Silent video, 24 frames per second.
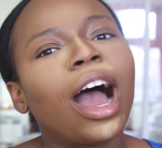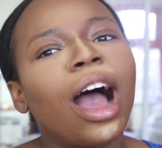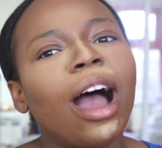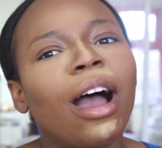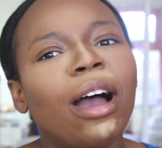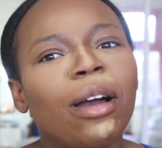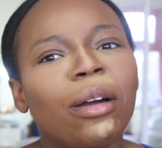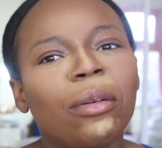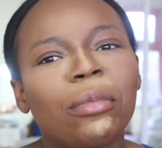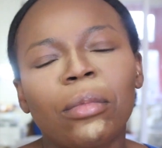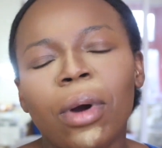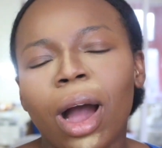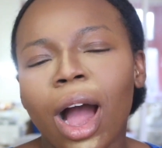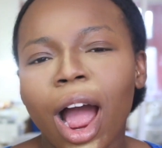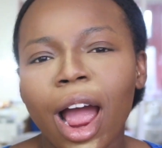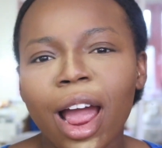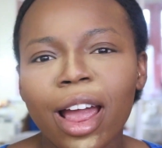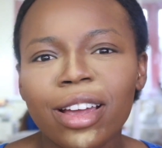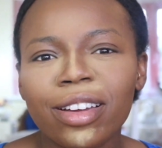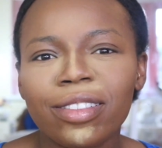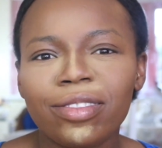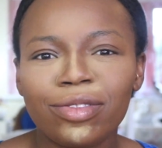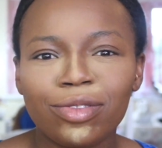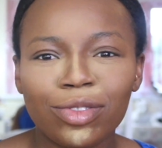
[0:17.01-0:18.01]

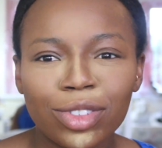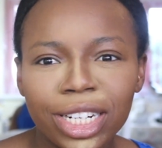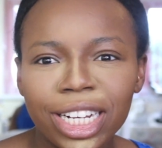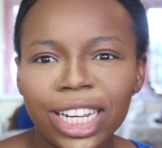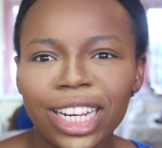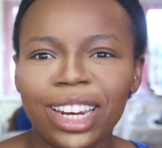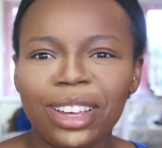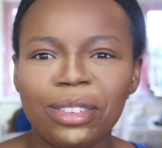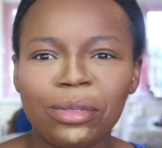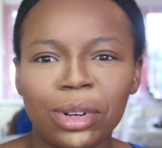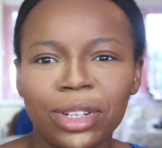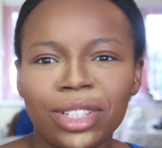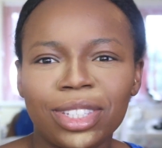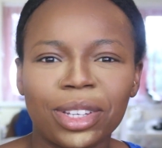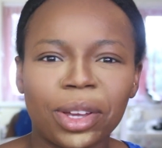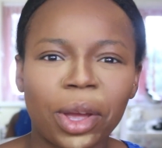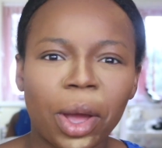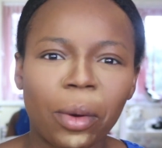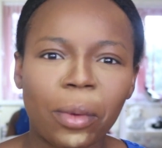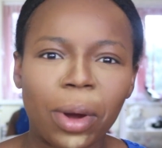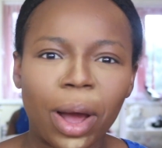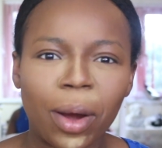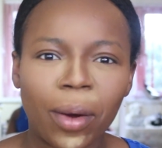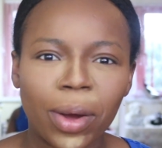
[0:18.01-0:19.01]
I really want to
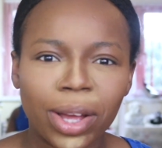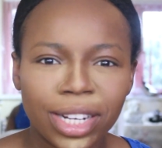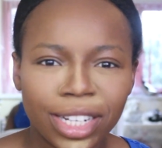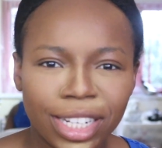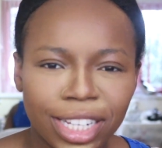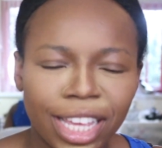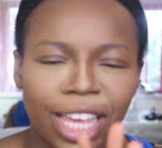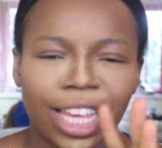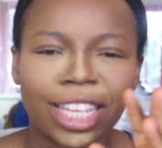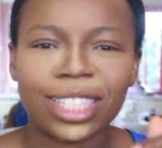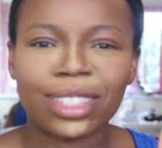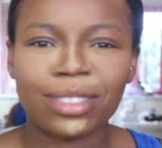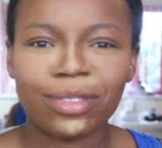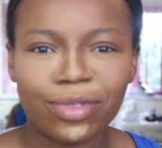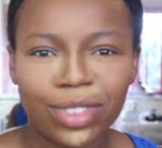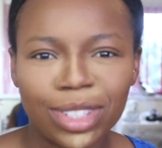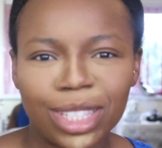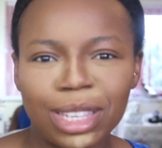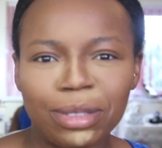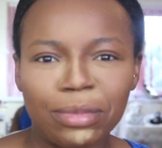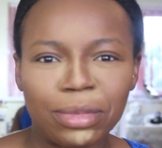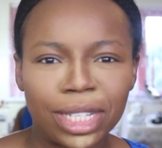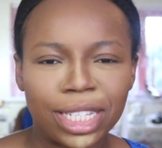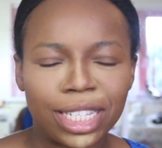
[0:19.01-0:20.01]
go out and get some
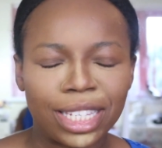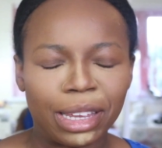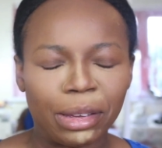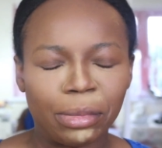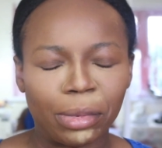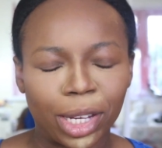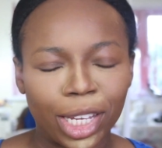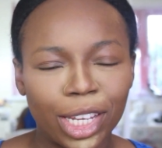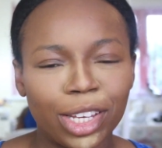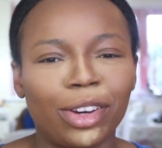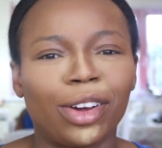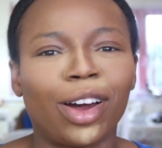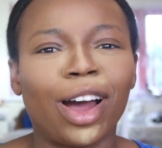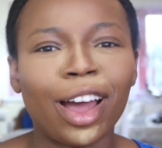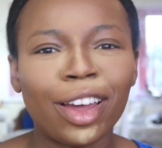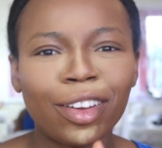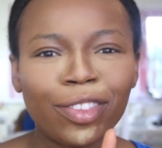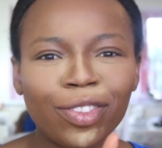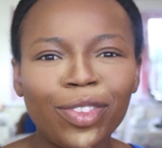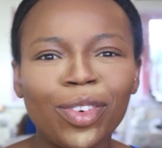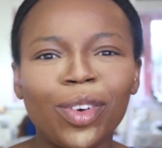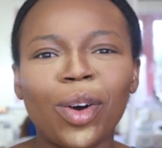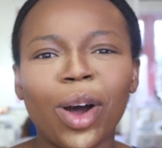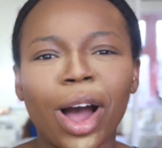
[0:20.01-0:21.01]
vitamin D, but you know, I
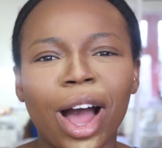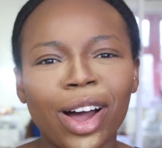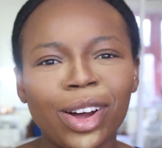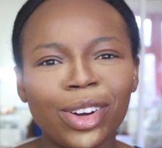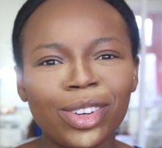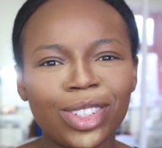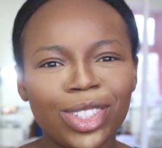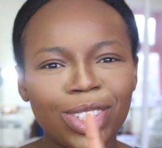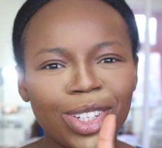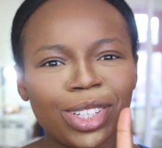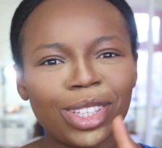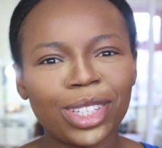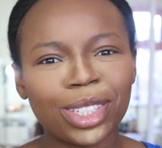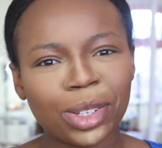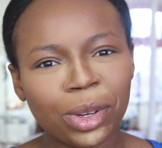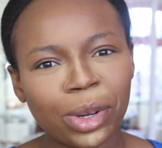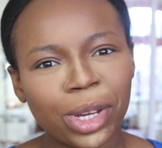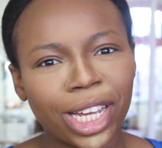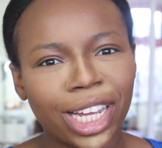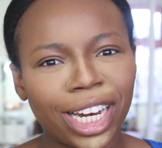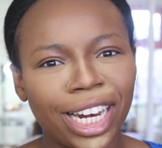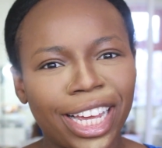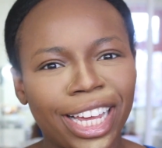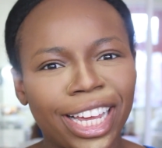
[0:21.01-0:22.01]
thought I would do this
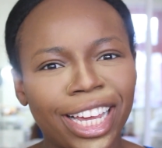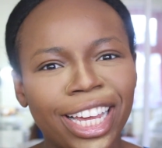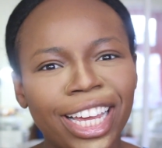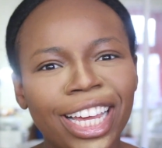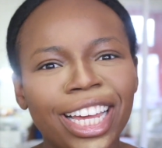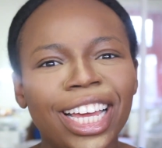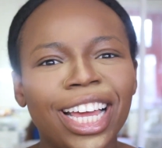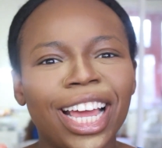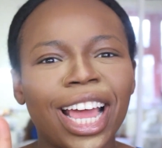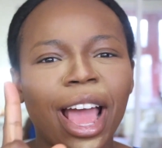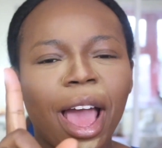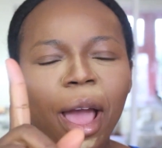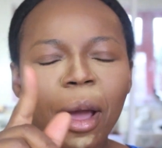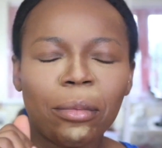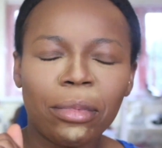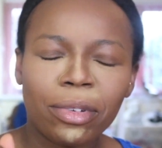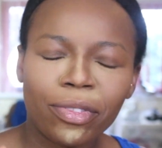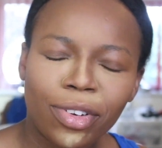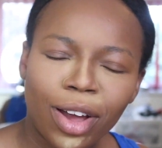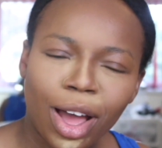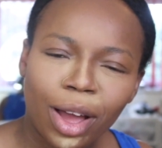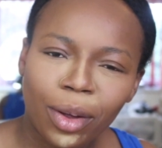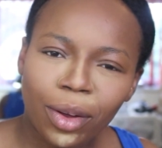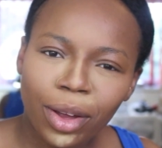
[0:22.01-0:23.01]
quickly
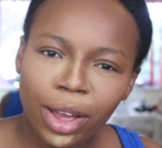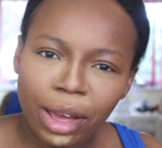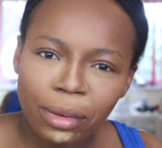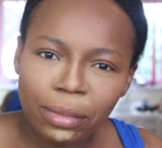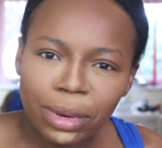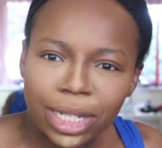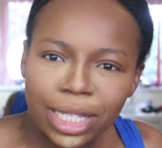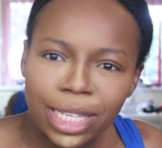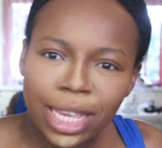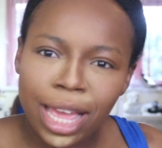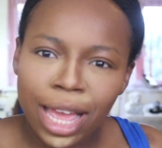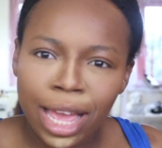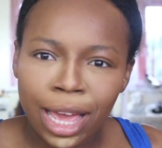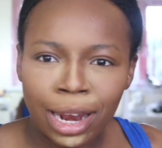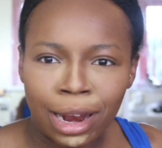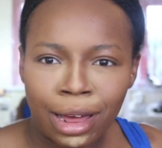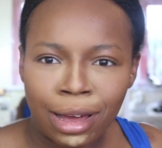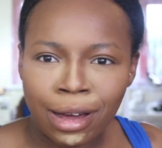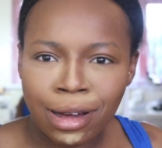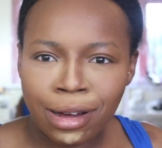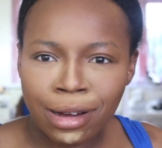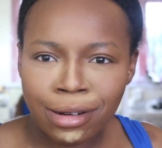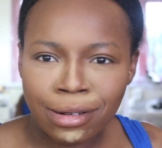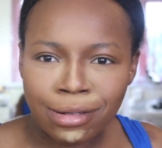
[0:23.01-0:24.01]
before I go get my tan
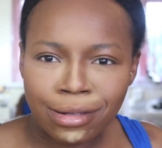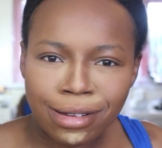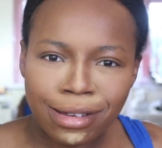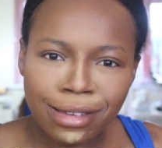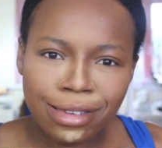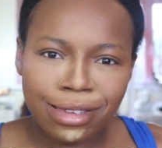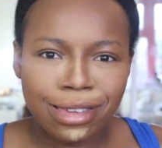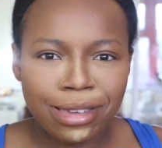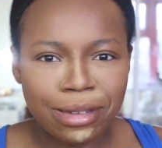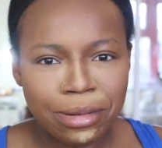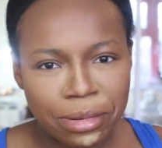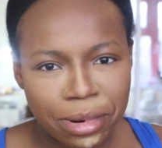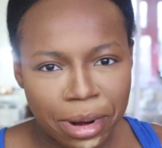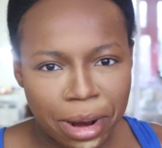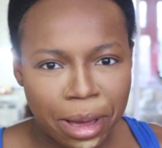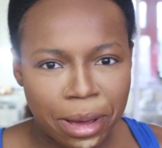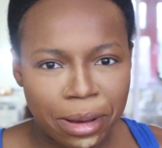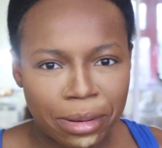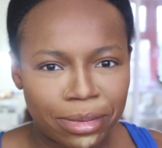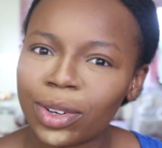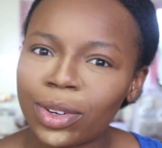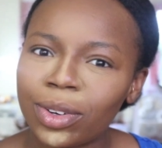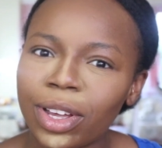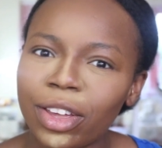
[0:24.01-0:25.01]
out. You
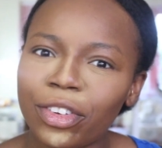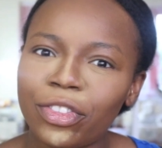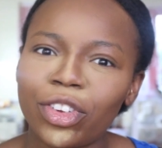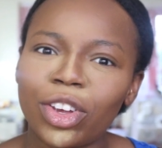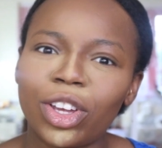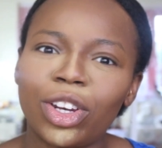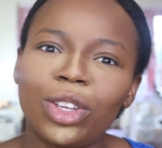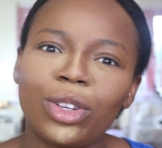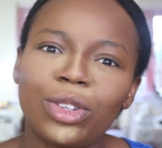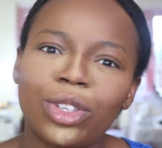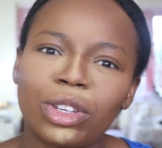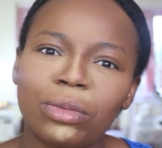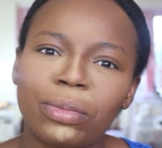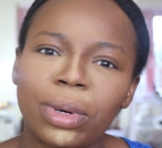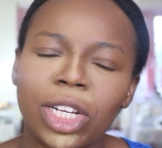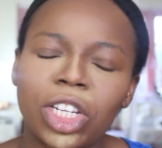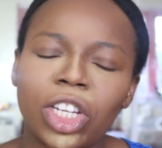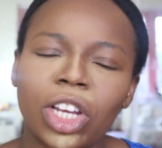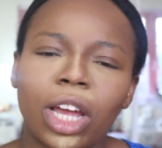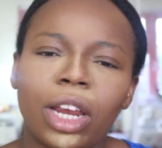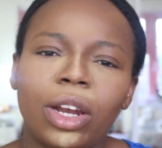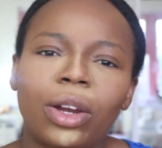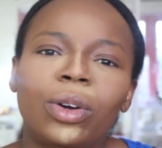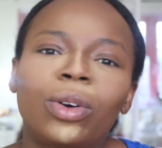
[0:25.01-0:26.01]
know, if you're new to my
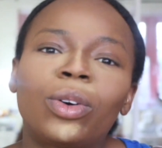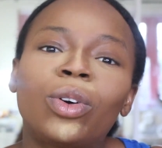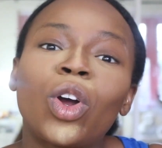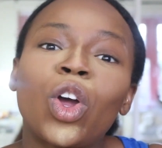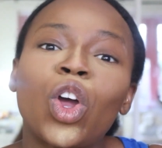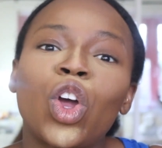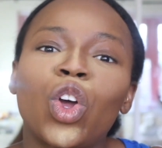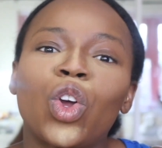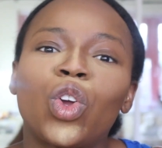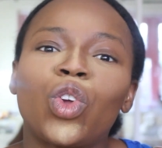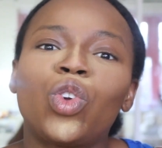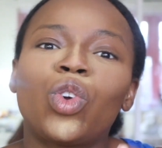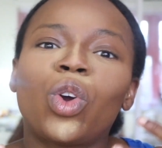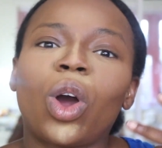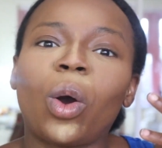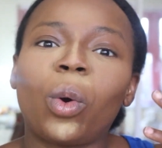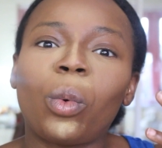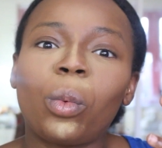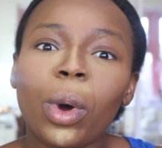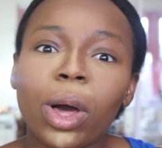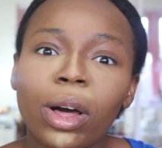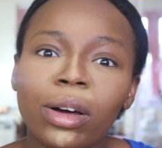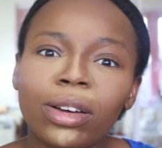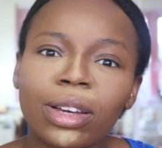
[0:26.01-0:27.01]
channel, you are
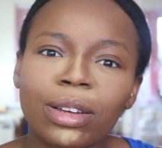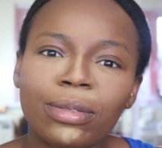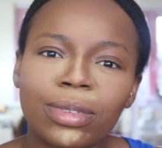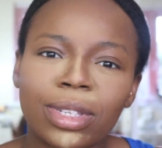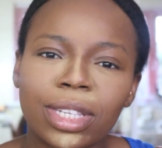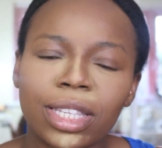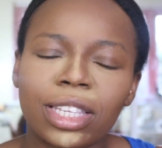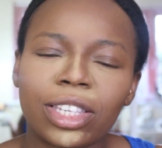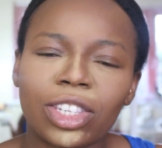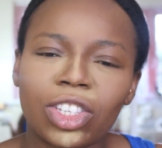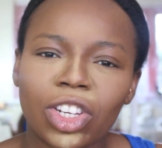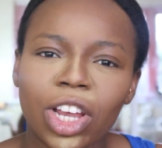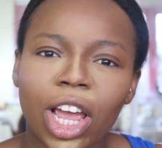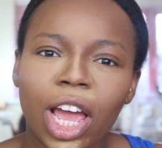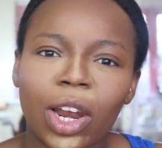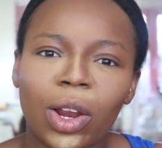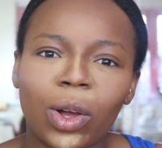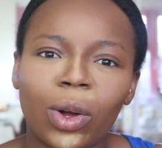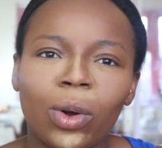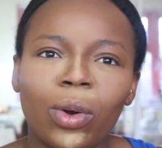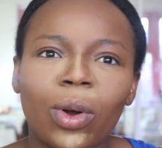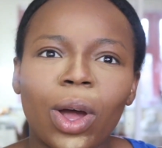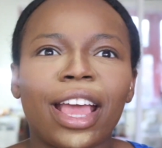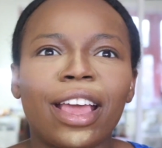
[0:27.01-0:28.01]
welcome to this
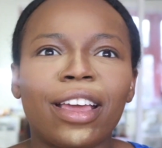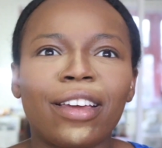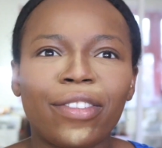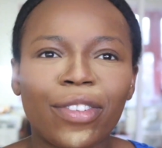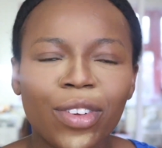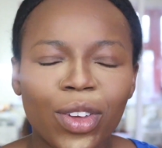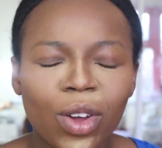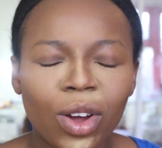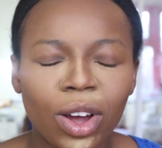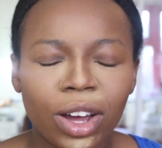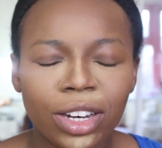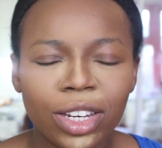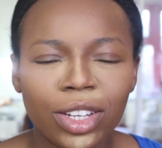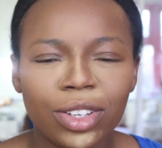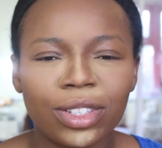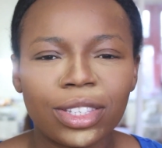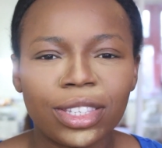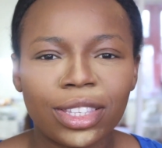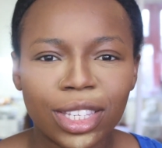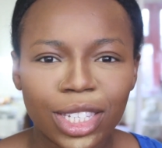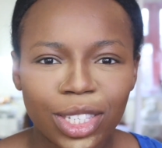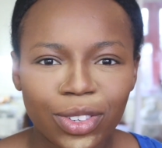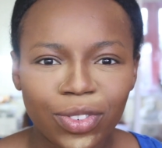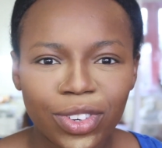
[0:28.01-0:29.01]
channel. If you are new
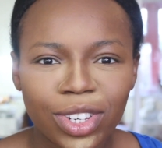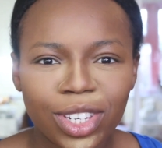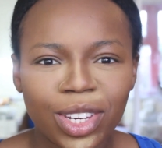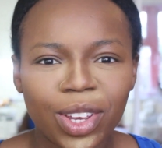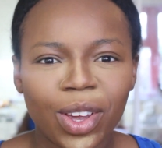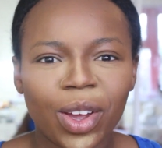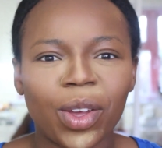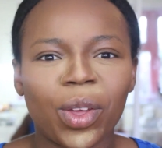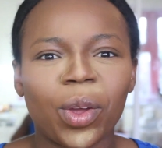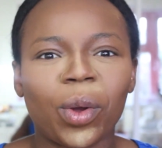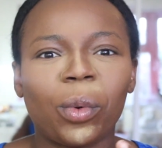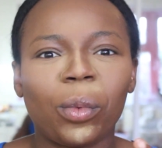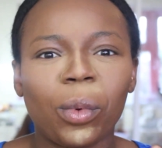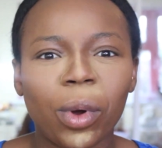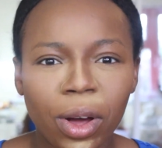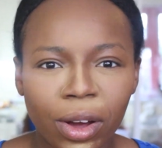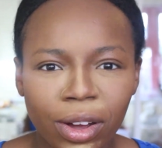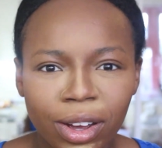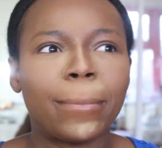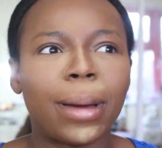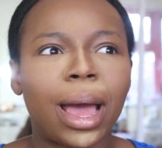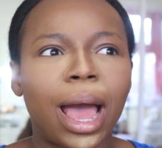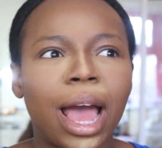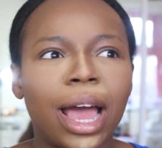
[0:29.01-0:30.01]
to this video, you're welcome.